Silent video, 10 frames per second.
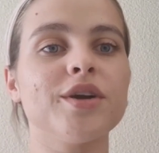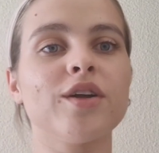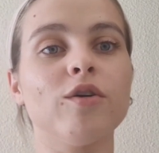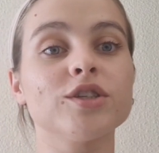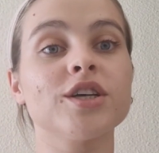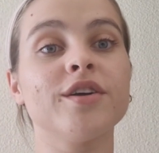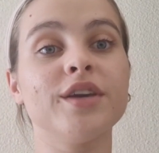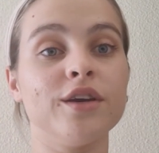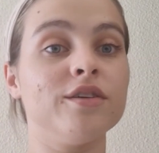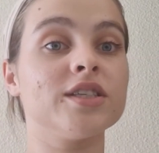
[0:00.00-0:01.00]
You can
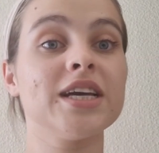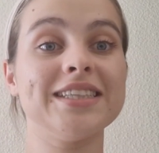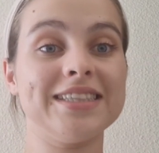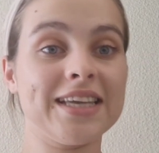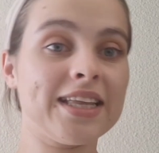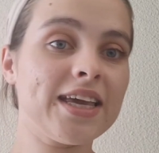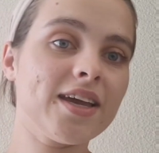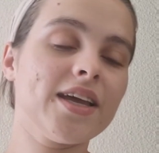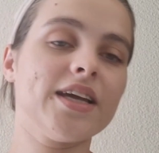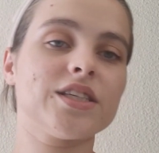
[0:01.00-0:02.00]
also use Didi.